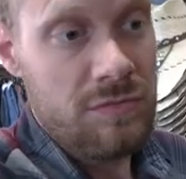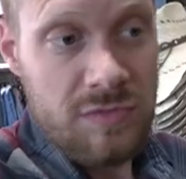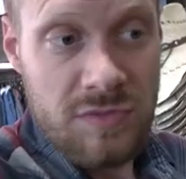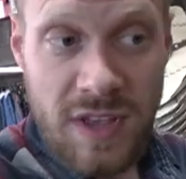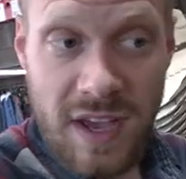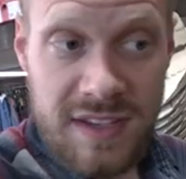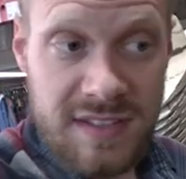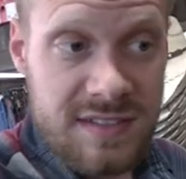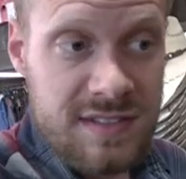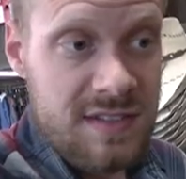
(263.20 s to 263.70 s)

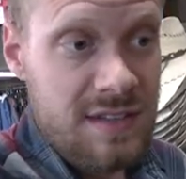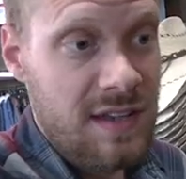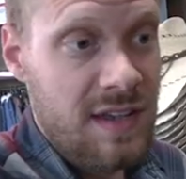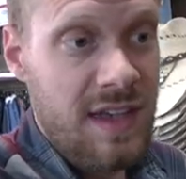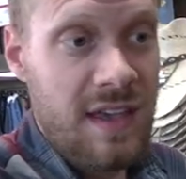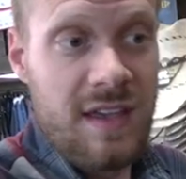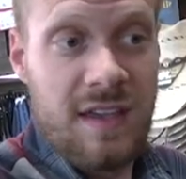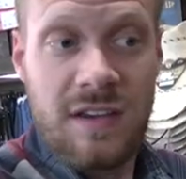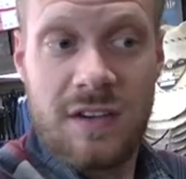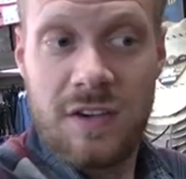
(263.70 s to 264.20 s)
nice
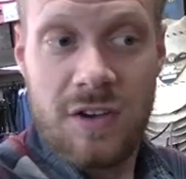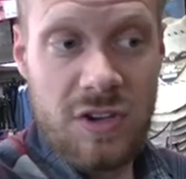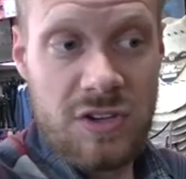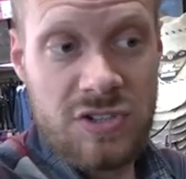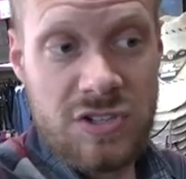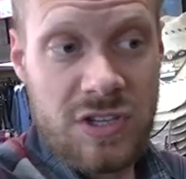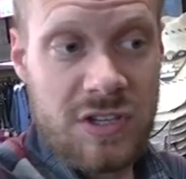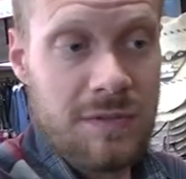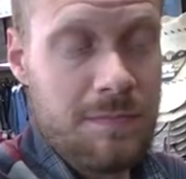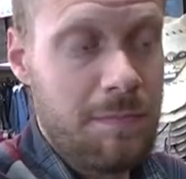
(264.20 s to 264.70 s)

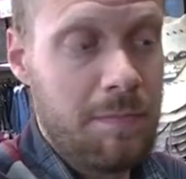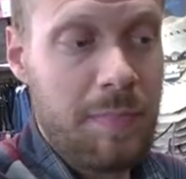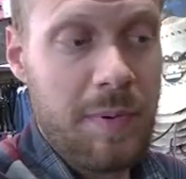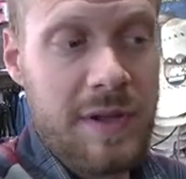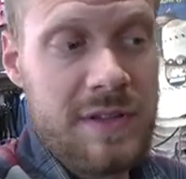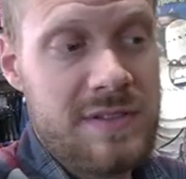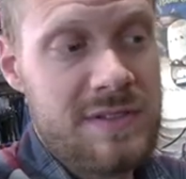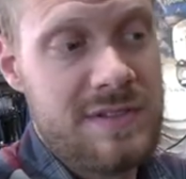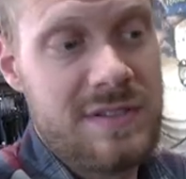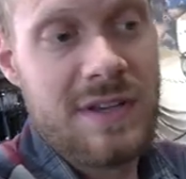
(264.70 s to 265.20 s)
cushion,
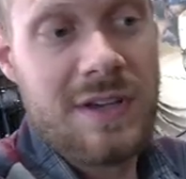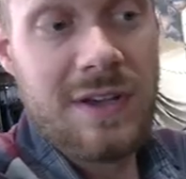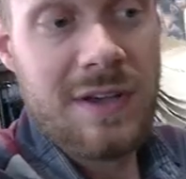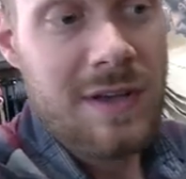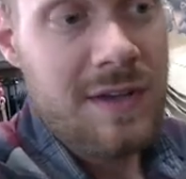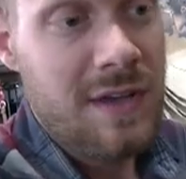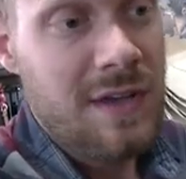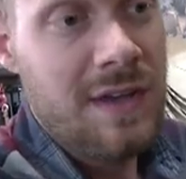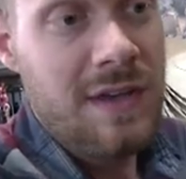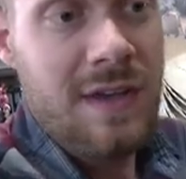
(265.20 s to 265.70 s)
but uh,
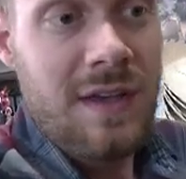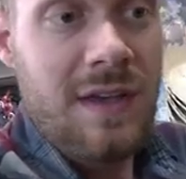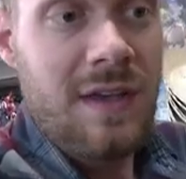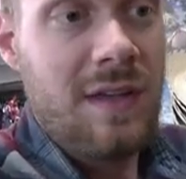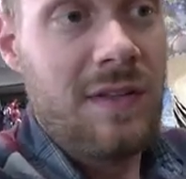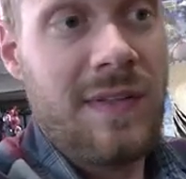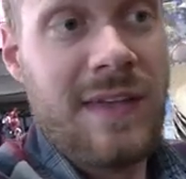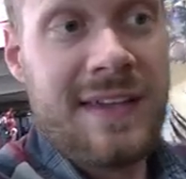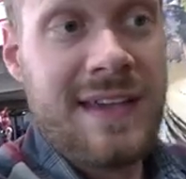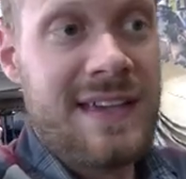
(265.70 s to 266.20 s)

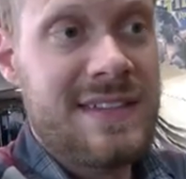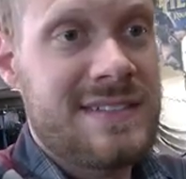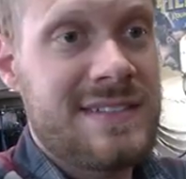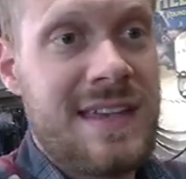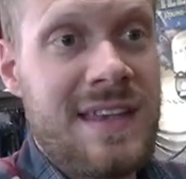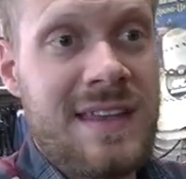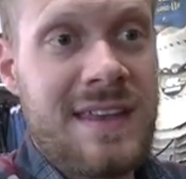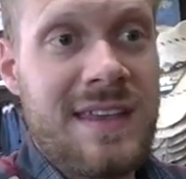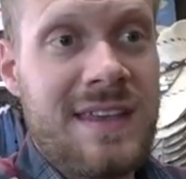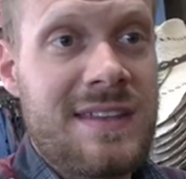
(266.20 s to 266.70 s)
like I
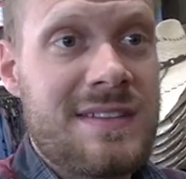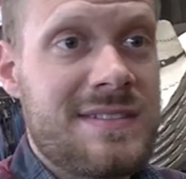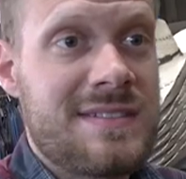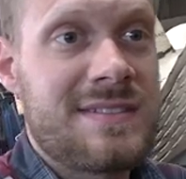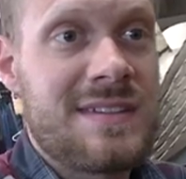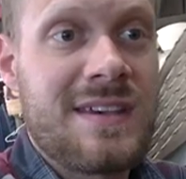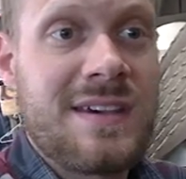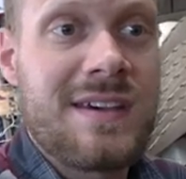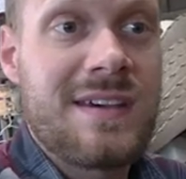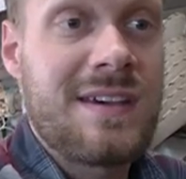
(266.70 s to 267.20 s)
said,
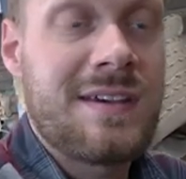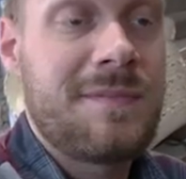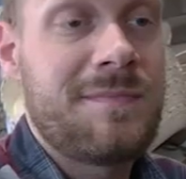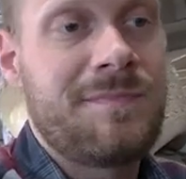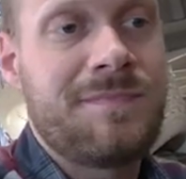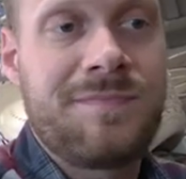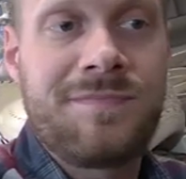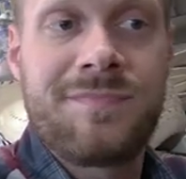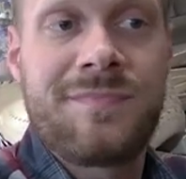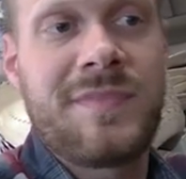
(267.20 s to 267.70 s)
it's uh,
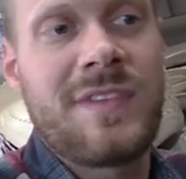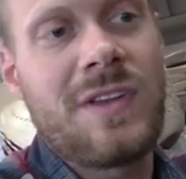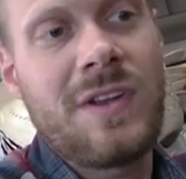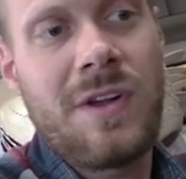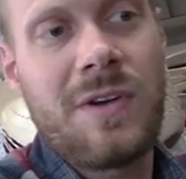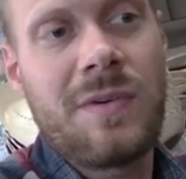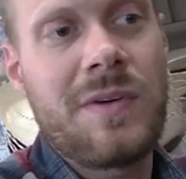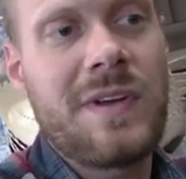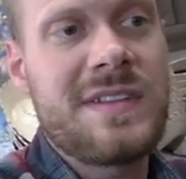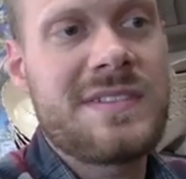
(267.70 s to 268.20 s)
you
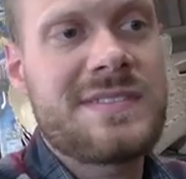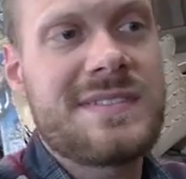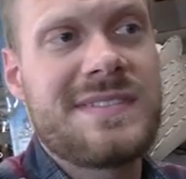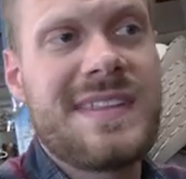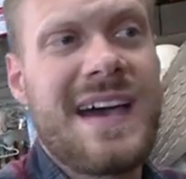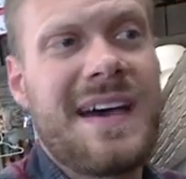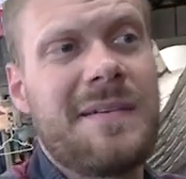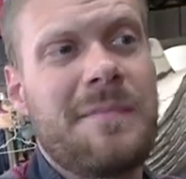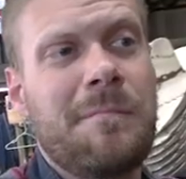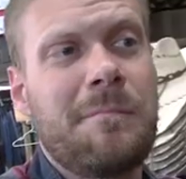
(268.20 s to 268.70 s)
know, it's
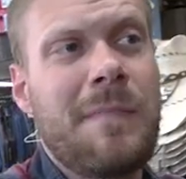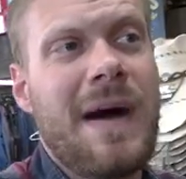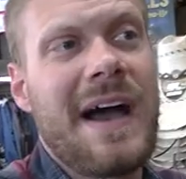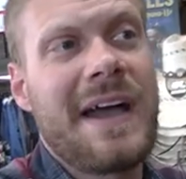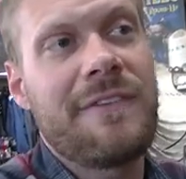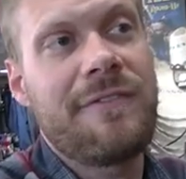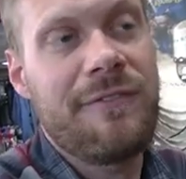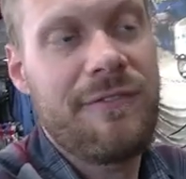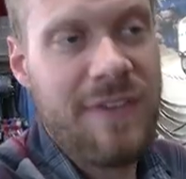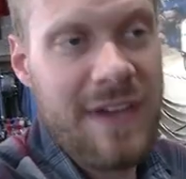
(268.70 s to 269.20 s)
not
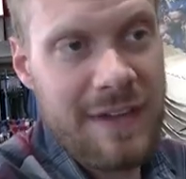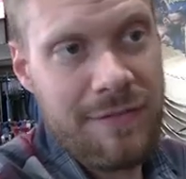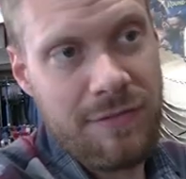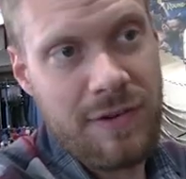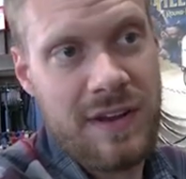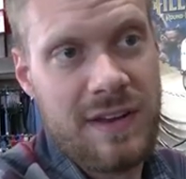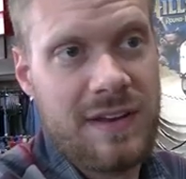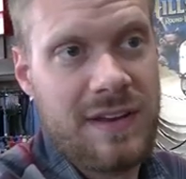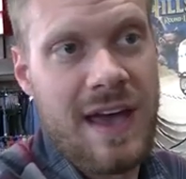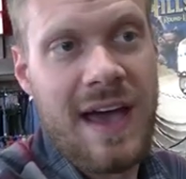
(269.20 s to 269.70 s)
my
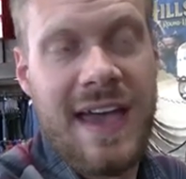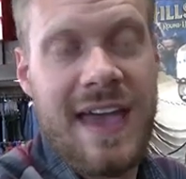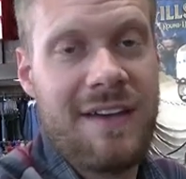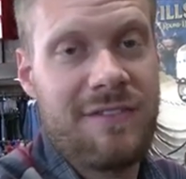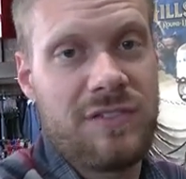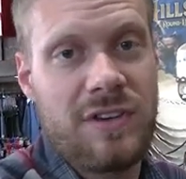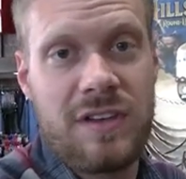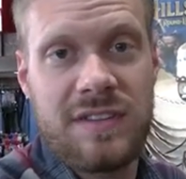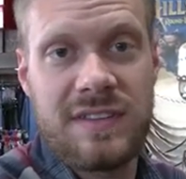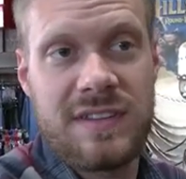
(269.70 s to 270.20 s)
favorite. I
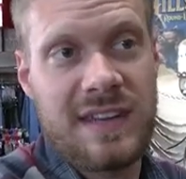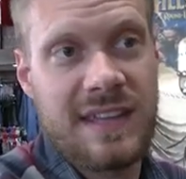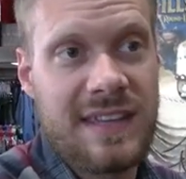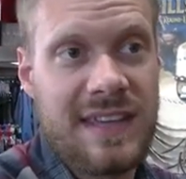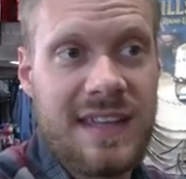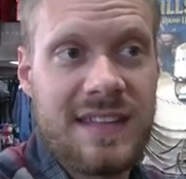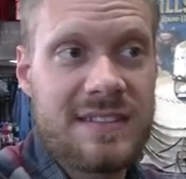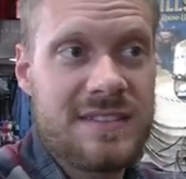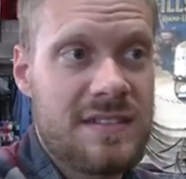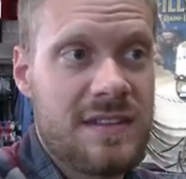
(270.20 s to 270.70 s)
have nothing
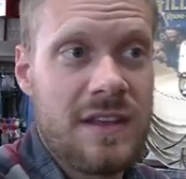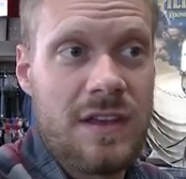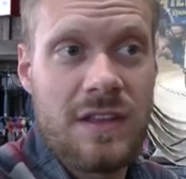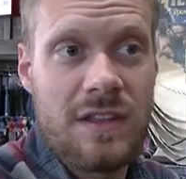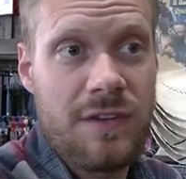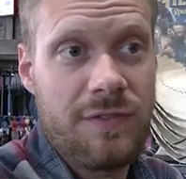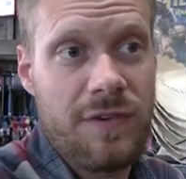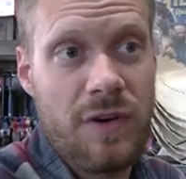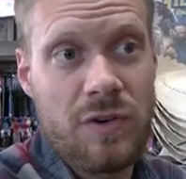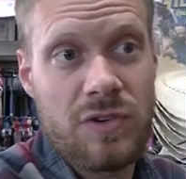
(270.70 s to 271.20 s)
against
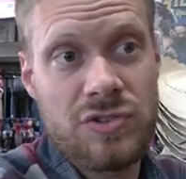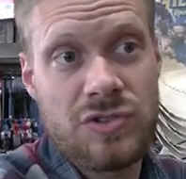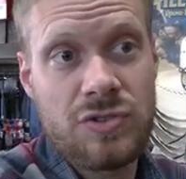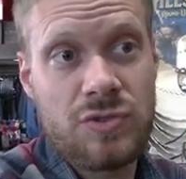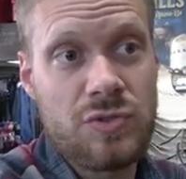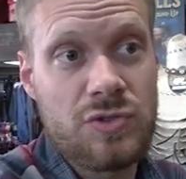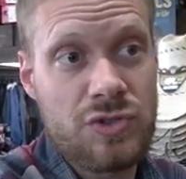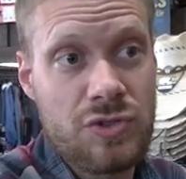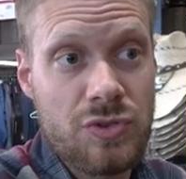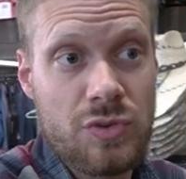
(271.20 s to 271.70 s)
the folks
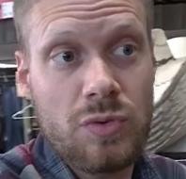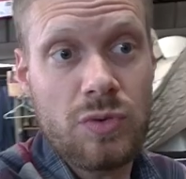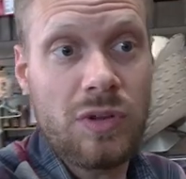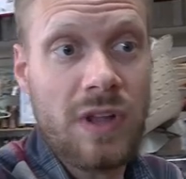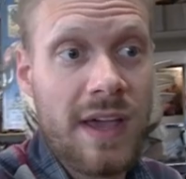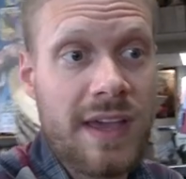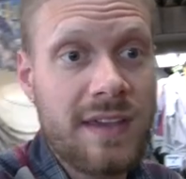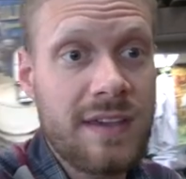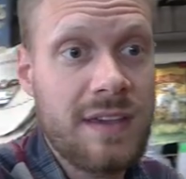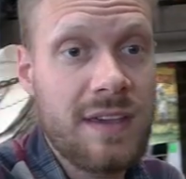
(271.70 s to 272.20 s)
who do
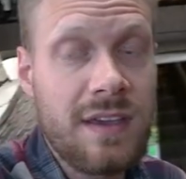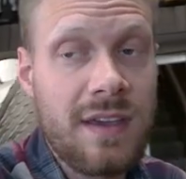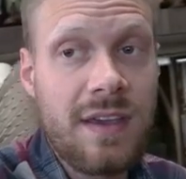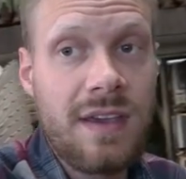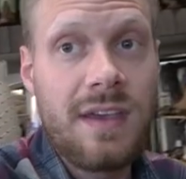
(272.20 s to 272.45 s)
like